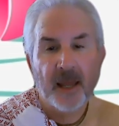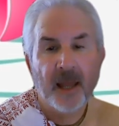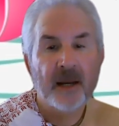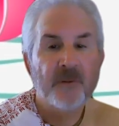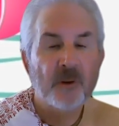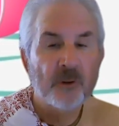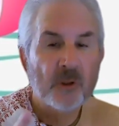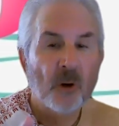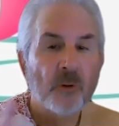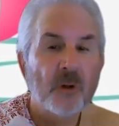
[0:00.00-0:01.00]
And if you
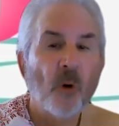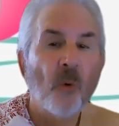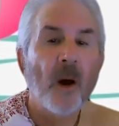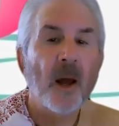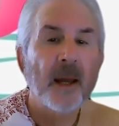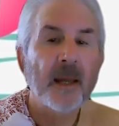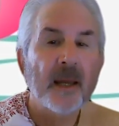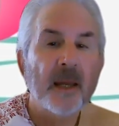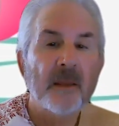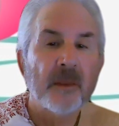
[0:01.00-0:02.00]
don't know
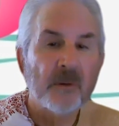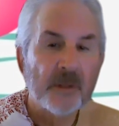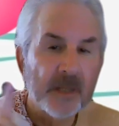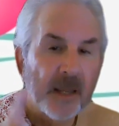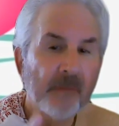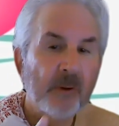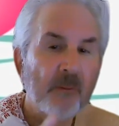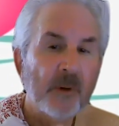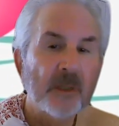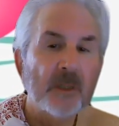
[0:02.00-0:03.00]
why, there is every
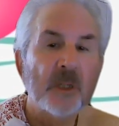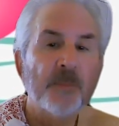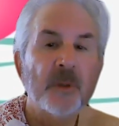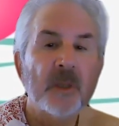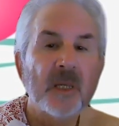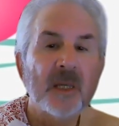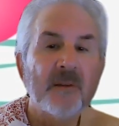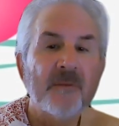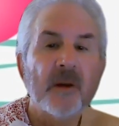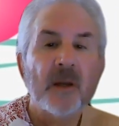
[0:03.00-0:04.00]
reason to
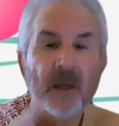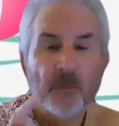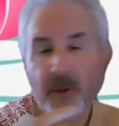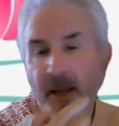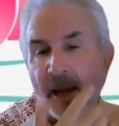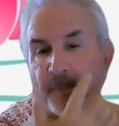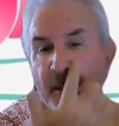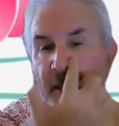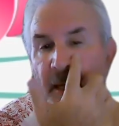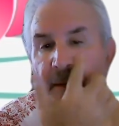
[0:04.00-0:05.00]
believe it will happen
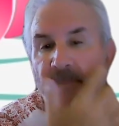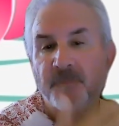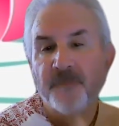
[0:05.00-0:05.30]
again.